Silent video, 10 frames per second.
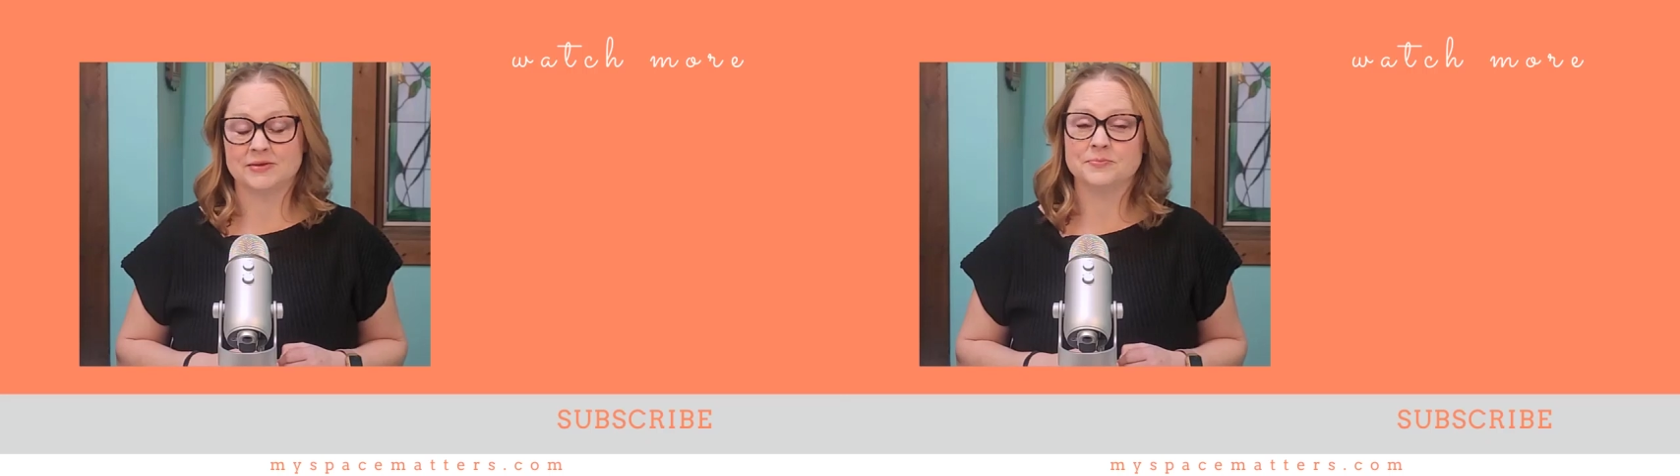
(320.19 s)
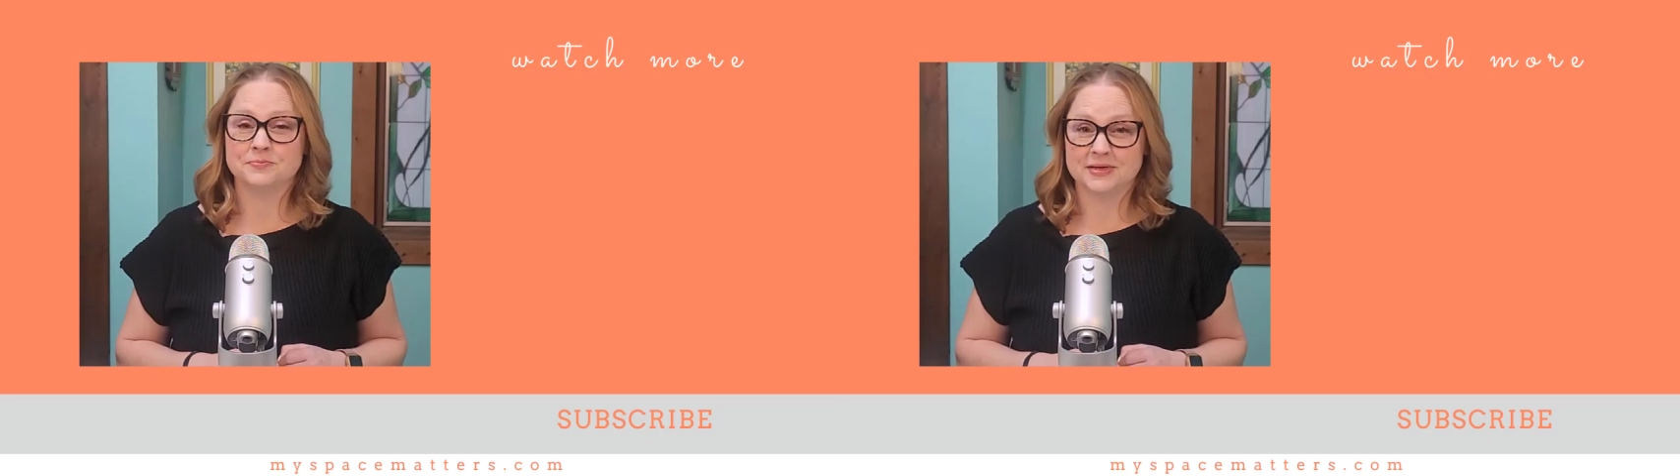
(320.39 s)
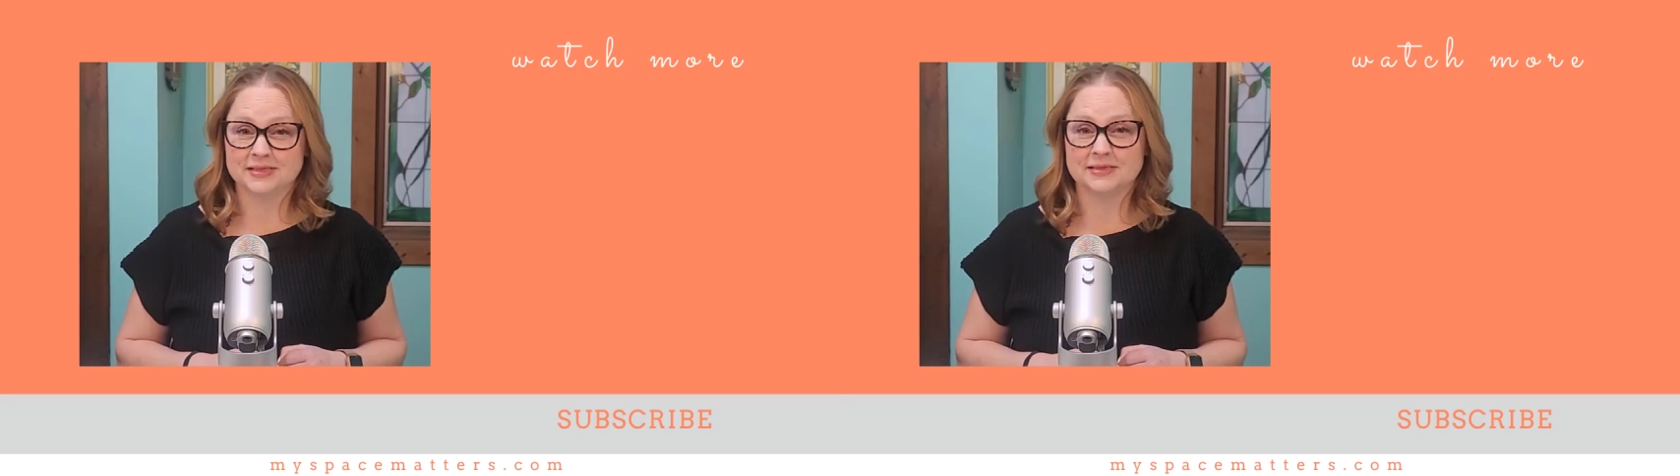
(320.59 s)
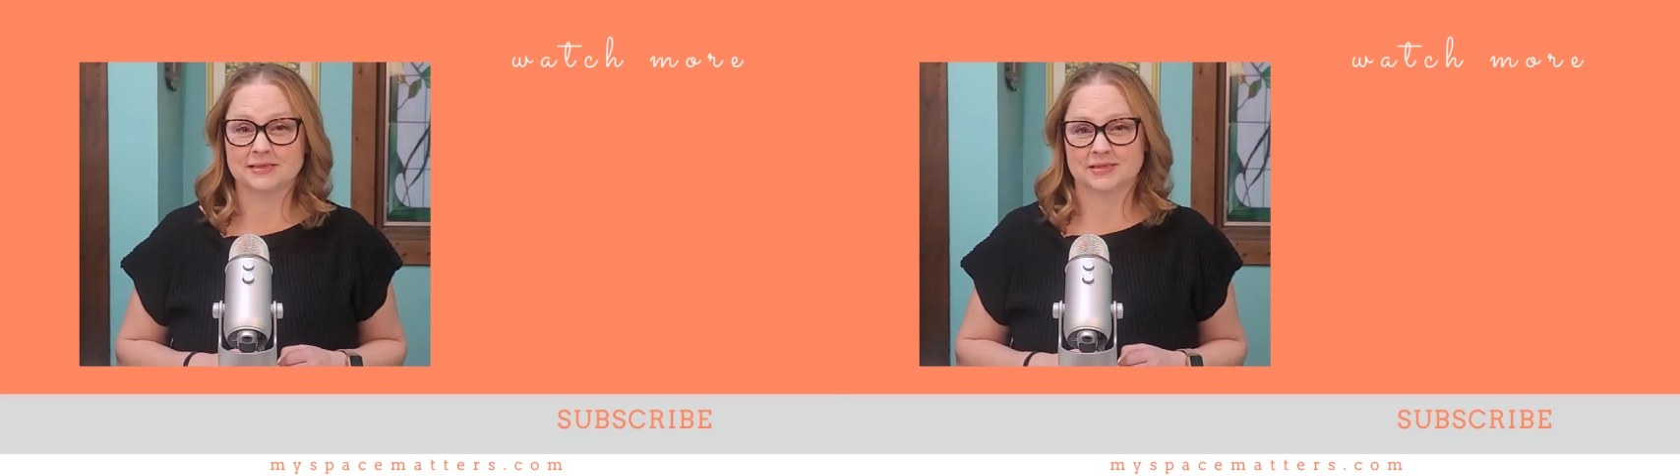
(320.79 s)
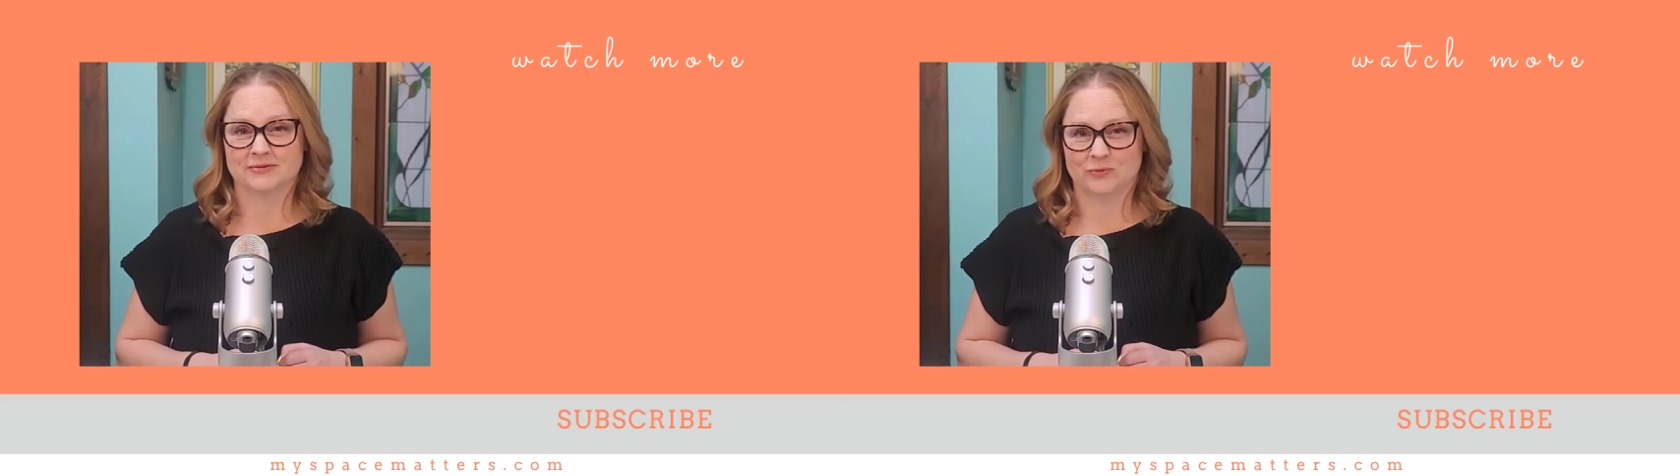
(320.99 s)
business
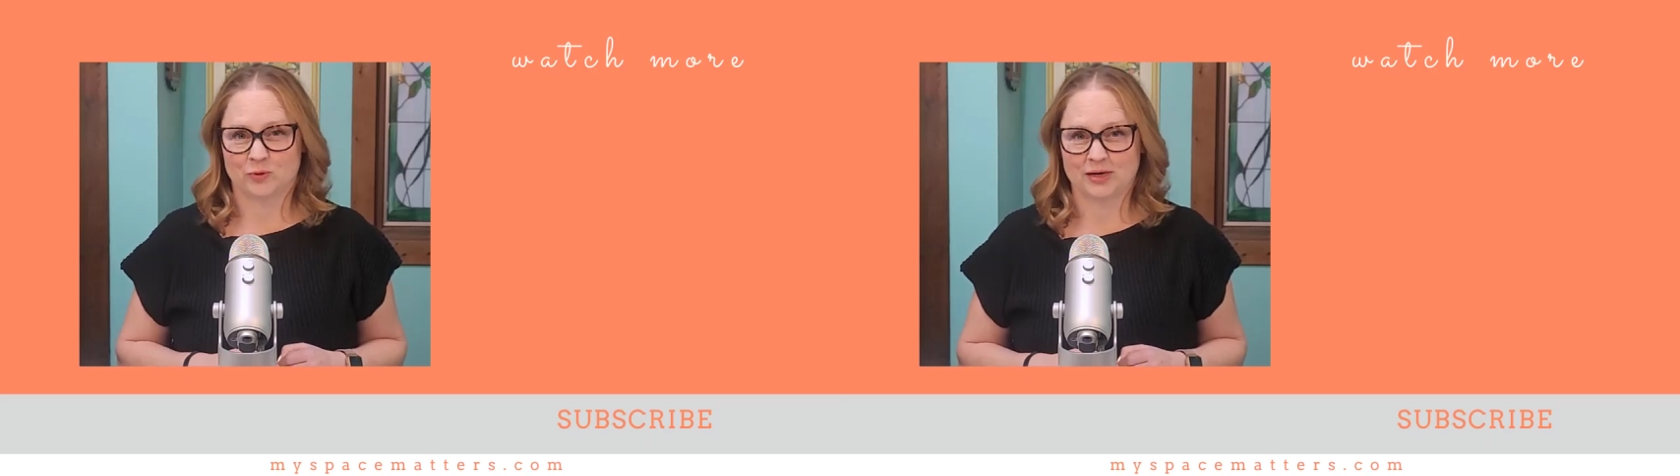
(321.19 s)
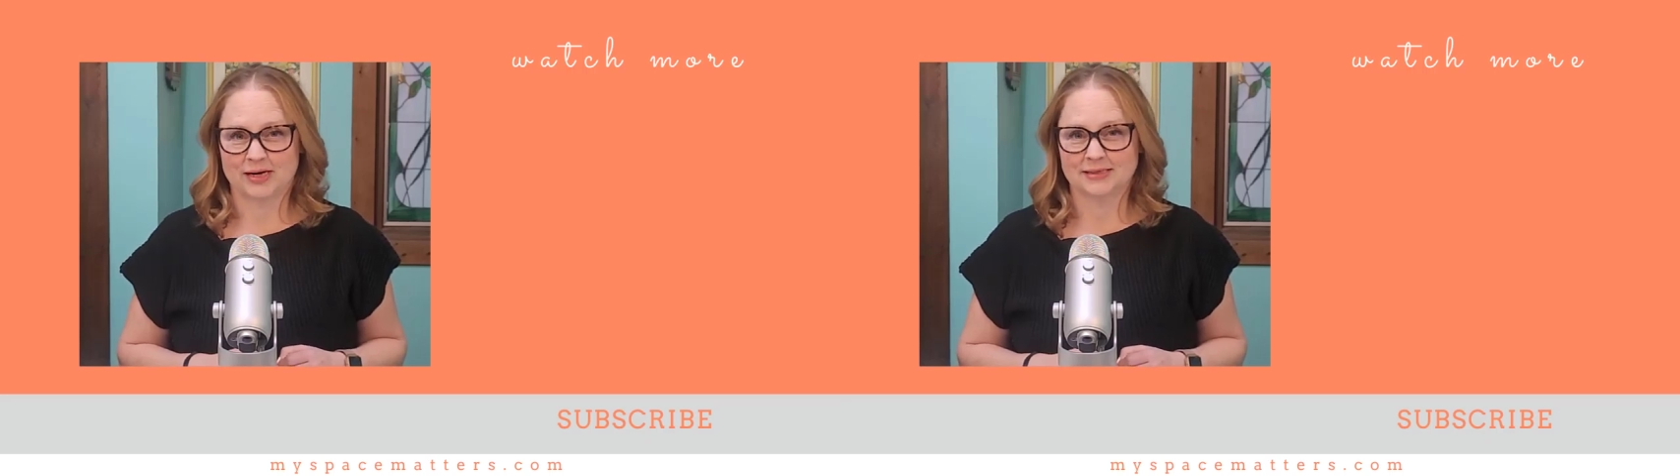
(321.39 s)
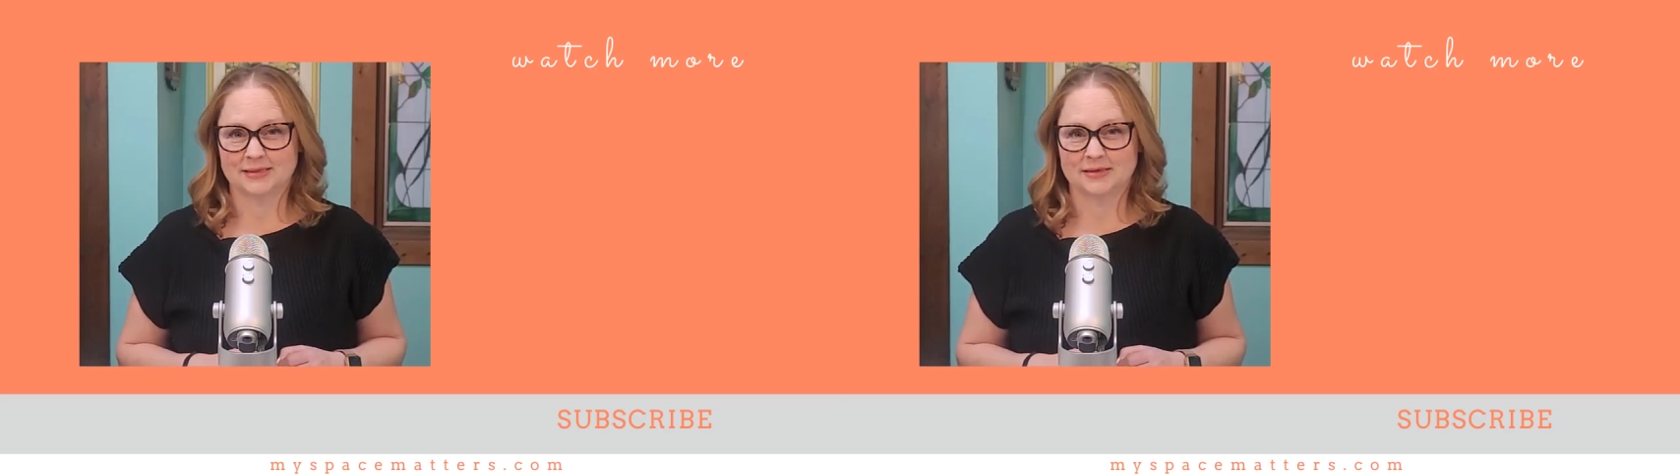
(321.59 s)
of organizing.